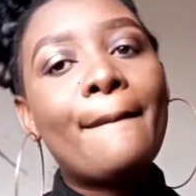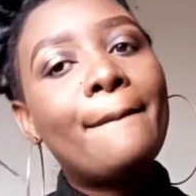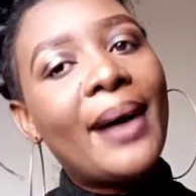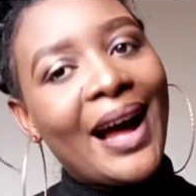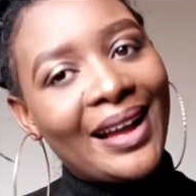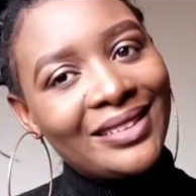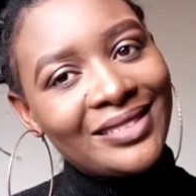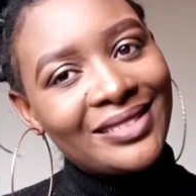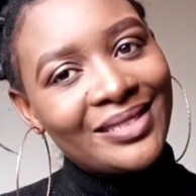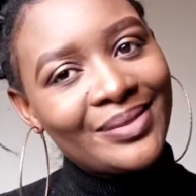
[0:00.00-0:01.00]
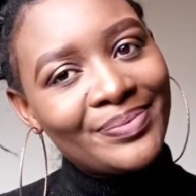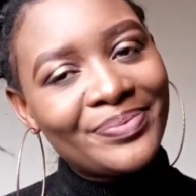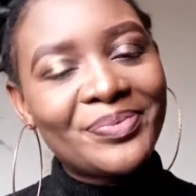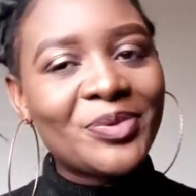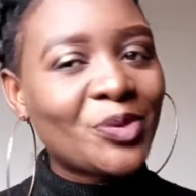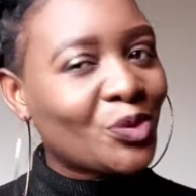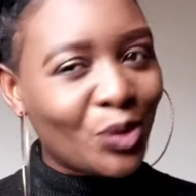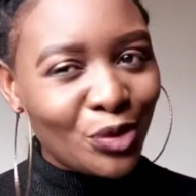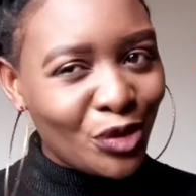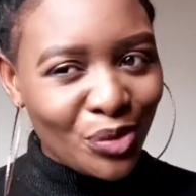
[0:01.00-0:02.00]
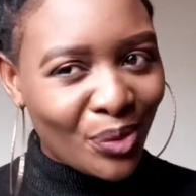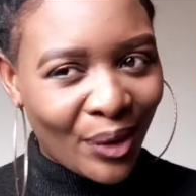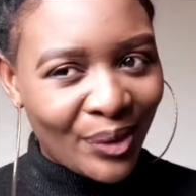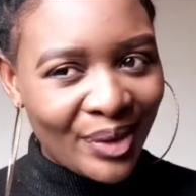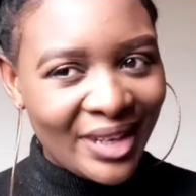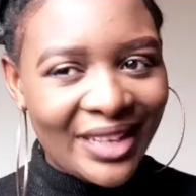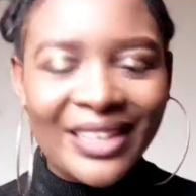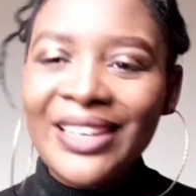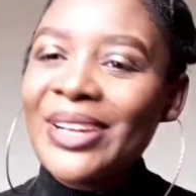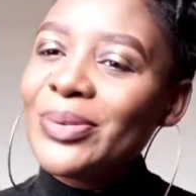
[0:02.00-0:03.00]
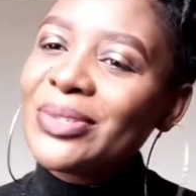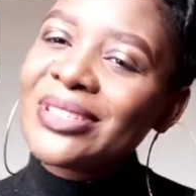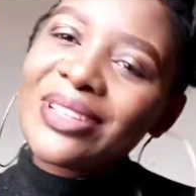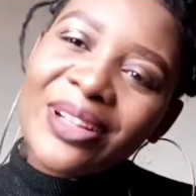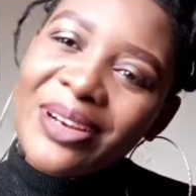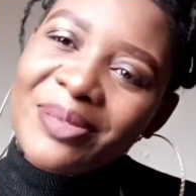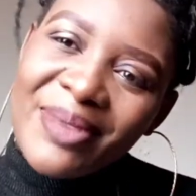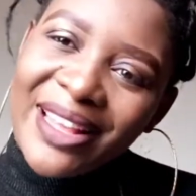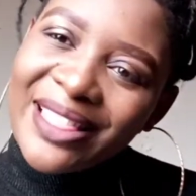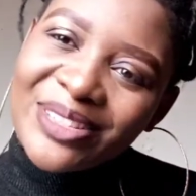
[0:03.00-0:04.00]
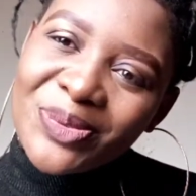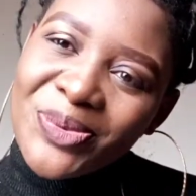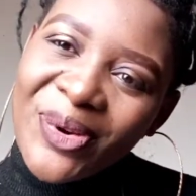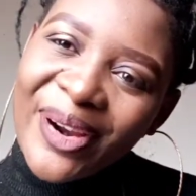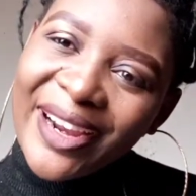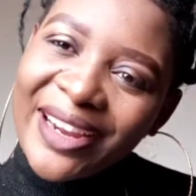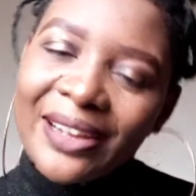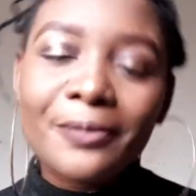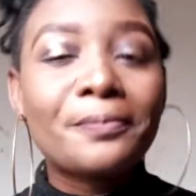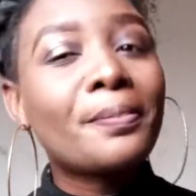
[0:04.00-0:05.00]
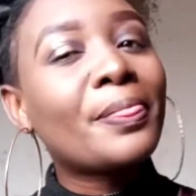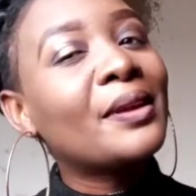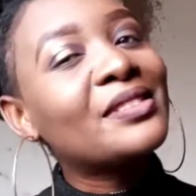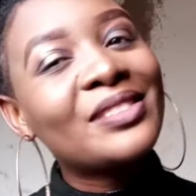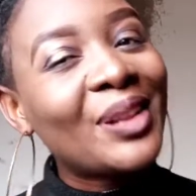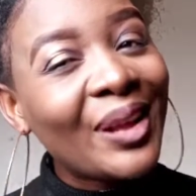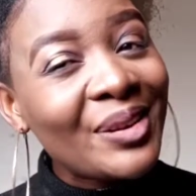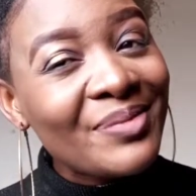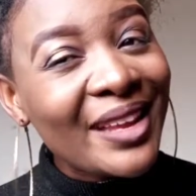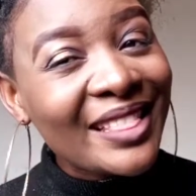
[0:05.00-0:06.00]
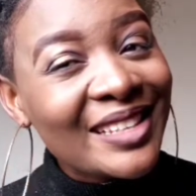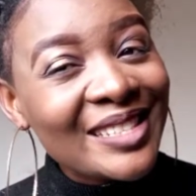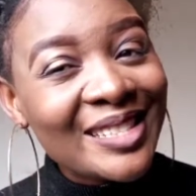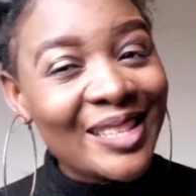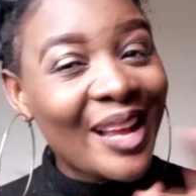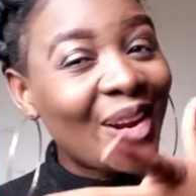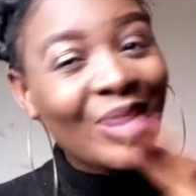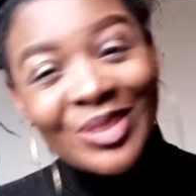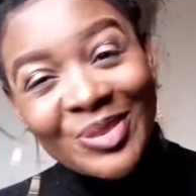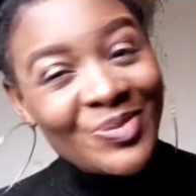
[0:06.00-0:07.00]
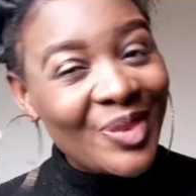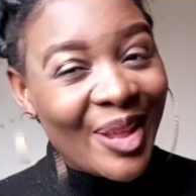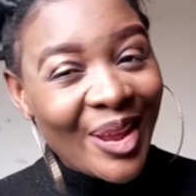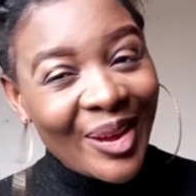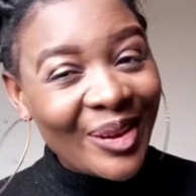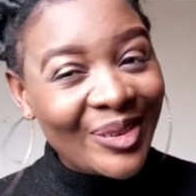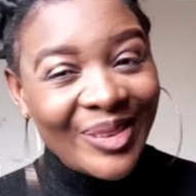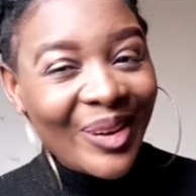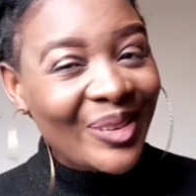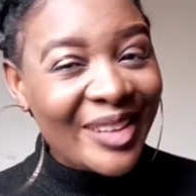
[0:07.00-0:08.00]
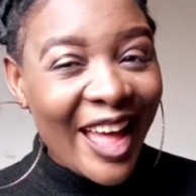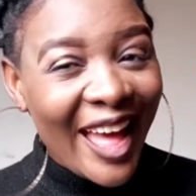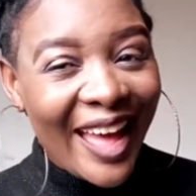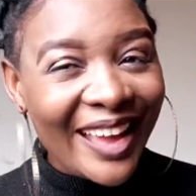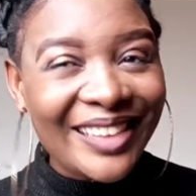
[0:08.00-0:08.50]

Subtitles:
But don't you worry, still gonna make this work. Still gonna make this an awesome video, okay?